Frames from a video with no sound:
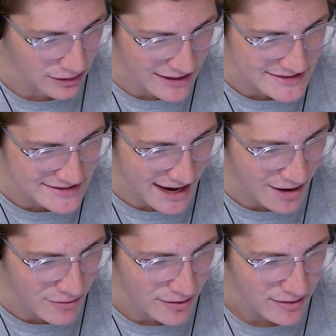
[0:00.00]
Lights
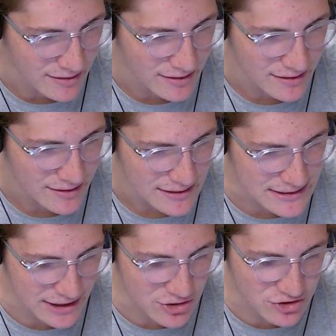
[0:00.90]
out.
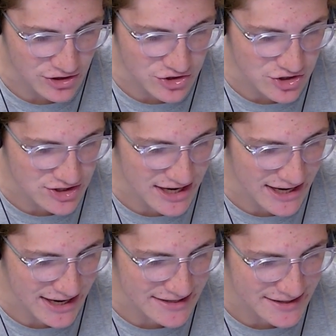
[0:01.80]
They're just
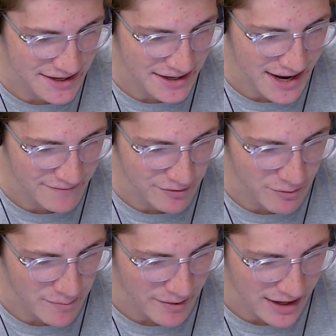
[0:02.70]
getting it done in every
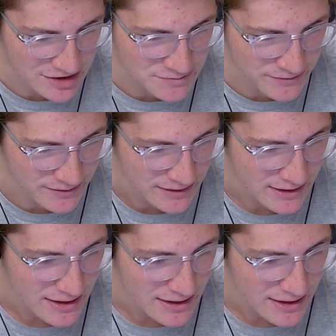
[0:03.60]
way possible.